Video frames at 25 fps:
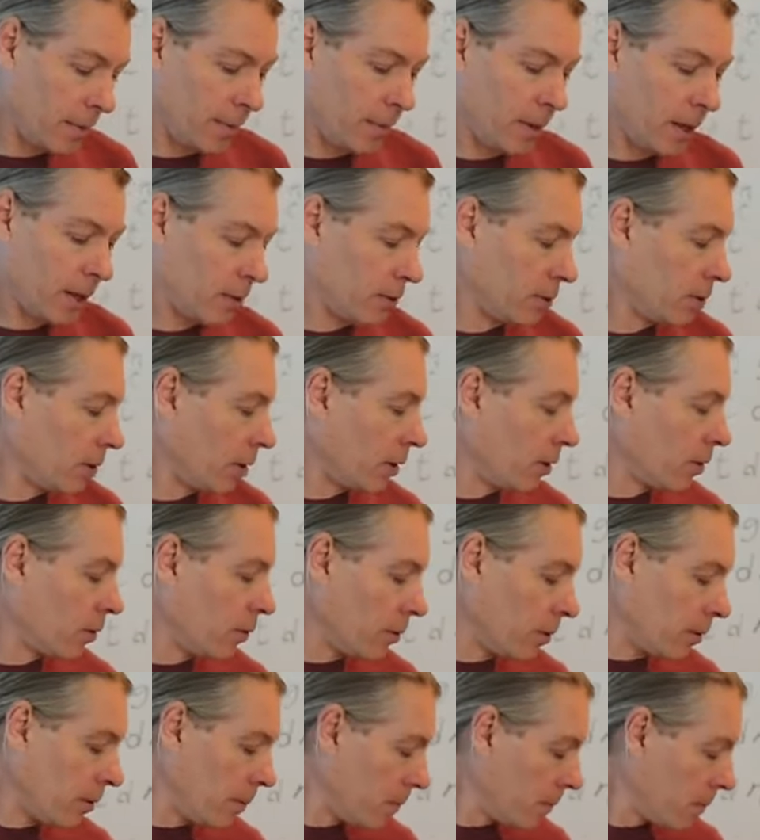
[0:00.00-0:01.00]
That's really
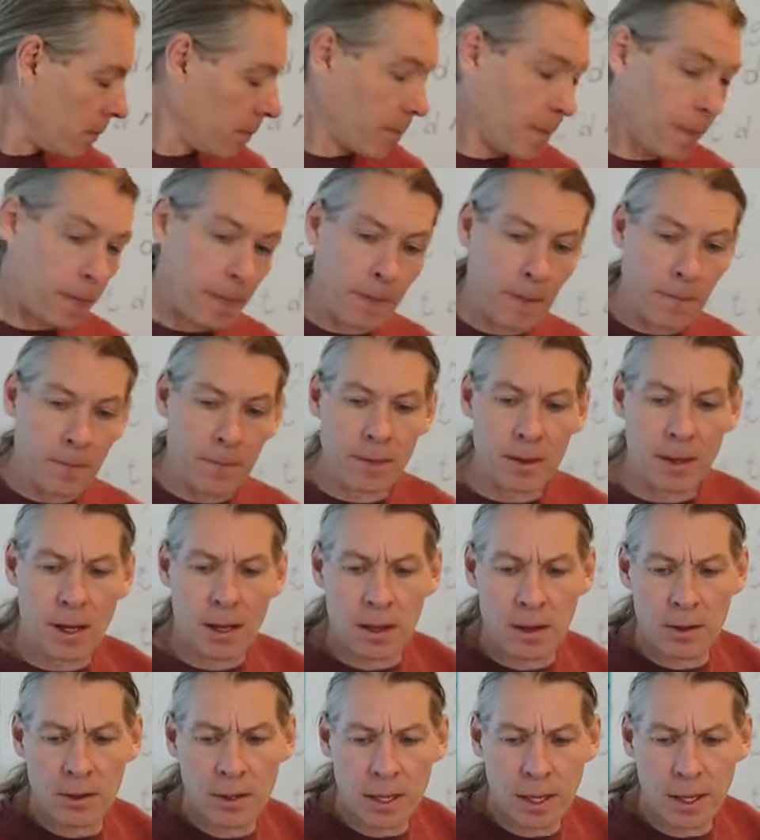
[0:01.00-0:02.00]
cool.
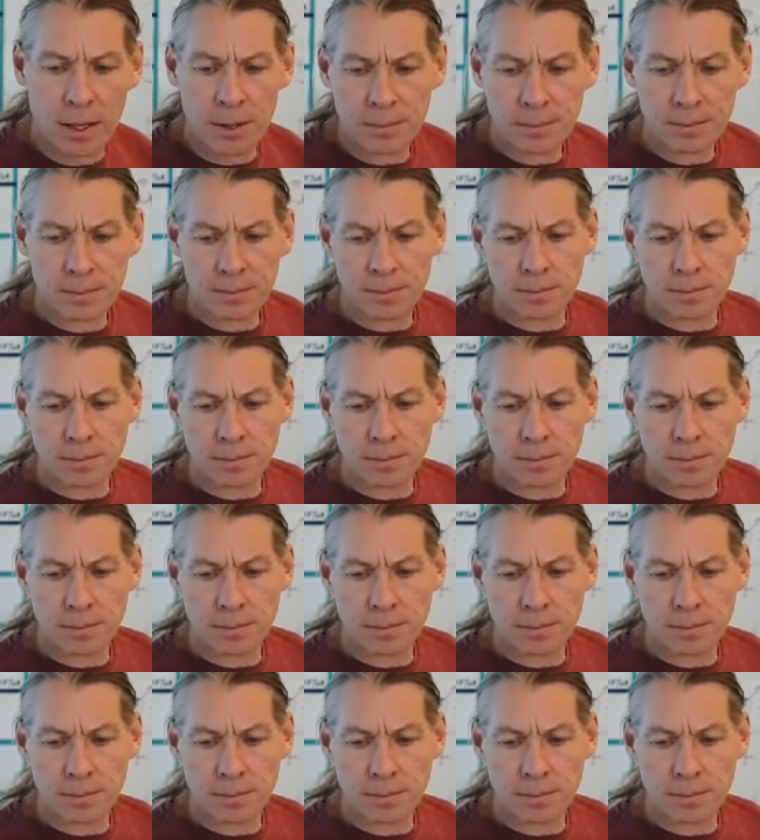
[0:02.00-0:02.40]
Okay.